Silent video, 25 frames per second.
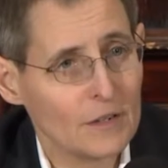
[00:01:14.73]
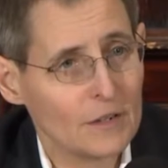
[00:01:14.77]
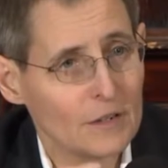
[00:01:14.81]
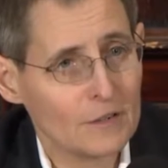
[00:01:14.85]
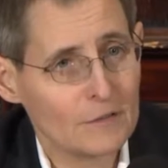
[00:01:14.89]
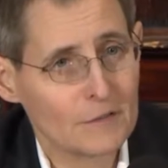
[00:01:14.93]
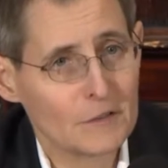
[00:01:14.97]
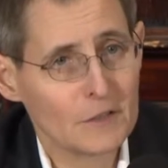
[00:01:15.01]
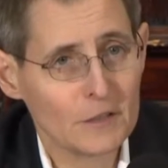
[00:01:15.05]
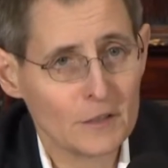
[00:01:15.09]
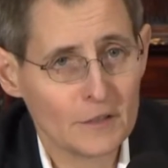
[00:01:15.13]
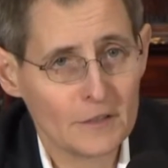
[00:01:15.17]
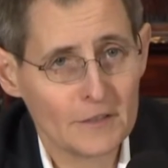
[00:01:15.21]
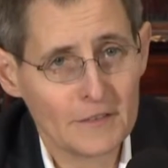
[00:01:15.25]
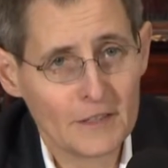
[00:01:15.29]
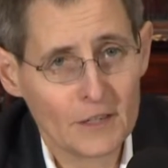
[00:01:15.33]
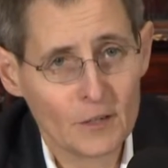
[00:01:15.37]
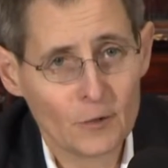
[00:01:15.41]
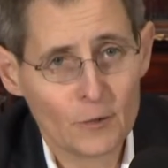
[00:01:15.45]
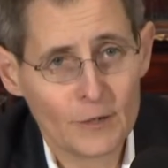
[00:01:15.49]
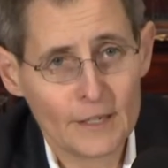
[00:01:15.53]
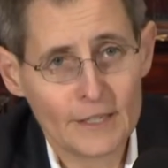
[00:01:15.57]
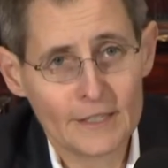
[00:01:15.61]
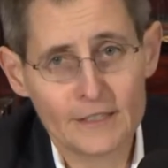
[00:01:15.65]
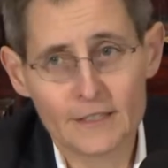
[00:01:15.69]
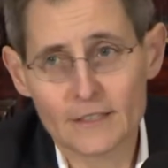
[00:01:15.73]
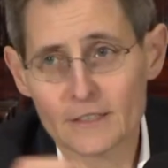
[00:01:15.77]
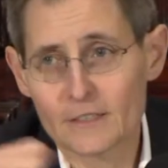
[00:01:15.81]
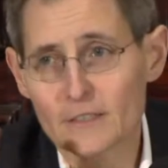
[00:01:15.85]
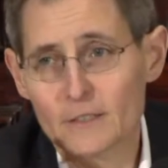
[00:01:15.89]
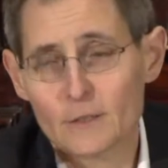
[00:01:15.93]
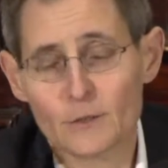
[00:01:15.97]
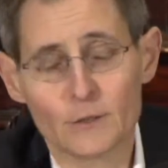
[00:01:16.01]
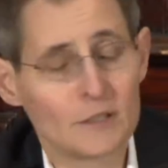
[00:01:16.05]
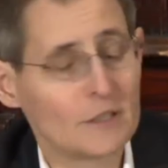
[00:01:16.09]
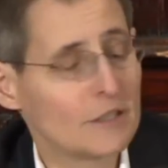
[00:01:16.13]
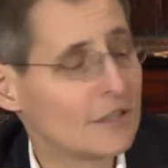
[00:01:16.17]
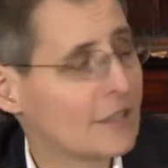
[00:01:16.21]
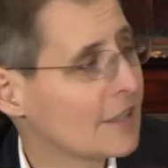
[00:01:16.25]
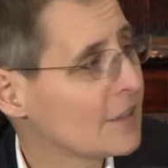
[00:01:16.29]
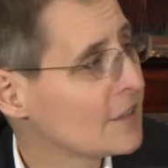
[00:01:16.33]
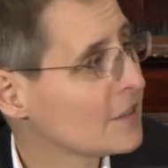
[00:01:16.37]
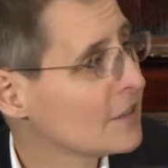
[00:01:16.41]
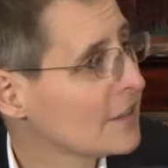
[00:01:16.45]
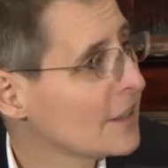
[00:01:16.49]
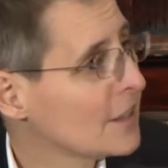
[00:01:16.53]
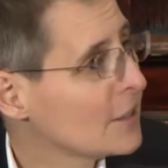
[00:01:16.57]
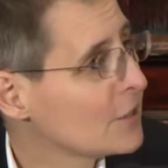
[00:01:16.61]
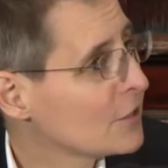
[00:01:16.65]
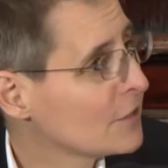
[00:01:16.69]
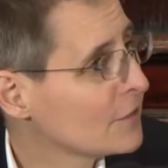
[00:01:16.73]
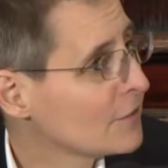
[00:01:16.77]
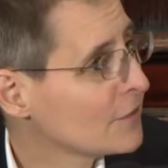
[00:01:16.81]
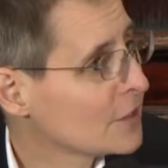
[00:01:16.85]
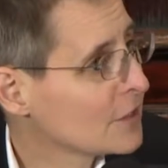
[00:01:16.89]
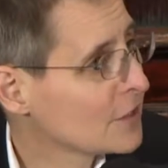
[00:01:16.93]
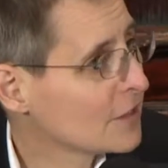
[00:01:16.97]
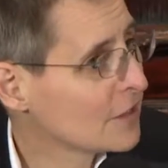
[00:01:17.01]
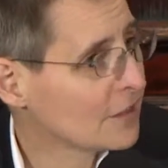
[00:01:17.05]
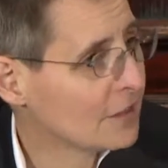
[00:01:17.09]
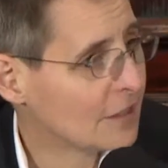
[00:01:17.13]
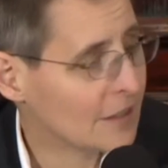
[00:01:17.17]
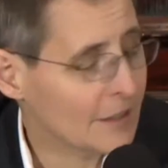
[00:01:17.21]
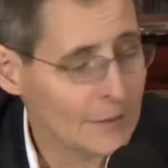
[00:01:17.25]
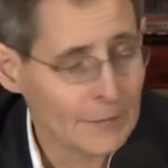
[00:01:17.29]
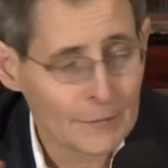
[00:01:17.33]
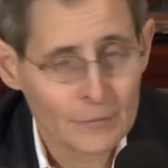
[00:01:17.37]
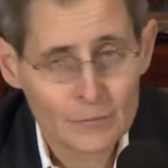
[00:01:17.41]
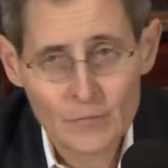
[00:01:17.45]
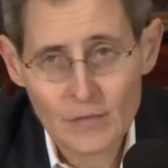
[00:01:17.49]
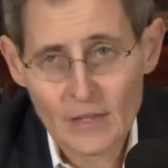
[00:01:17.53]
the facility that created it to its destination facility.